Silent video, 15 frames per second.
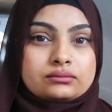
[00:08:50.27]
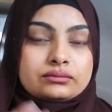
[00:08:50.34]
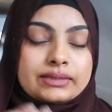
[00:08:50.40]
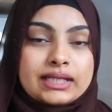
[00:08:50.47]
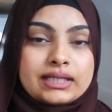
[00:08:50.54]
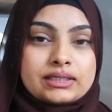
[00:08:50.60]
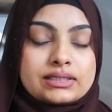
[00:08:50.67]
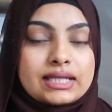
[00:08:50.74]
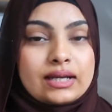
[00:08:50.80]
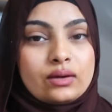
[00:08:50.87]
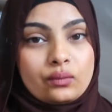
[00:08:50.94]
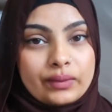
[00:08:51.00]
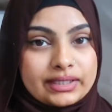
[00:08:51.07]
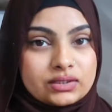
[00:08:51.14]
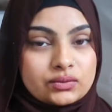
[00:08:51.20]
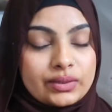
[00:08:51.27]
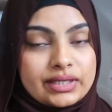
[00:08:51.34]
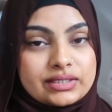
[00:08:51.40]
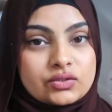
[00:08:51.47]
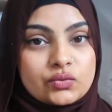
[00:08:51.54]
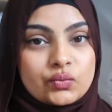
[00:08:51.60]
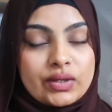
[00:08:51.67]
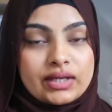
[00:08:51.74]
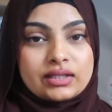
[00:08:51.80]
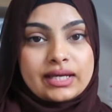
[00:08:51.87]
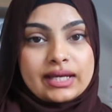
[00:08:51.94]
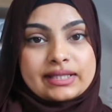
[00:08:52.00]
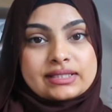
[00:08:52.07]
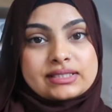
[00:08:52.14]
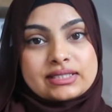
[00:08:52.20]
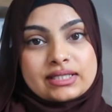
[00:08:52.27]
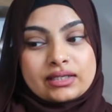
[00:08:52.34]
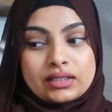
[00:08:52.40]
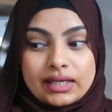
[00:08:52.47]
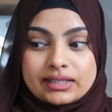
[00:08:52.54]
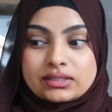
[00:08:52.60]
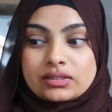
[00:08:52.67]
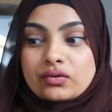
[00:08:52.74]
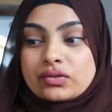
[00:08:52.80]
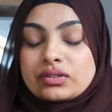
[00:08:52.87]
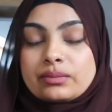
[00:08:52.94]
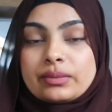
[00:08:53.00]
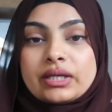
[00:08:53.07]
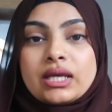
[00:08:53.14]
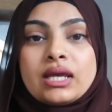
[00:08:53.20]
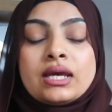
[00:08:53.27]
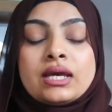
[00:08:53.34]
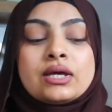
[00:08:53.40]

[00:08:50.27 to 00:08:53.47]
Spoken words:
balance out weight wise as well and sit nice across the body.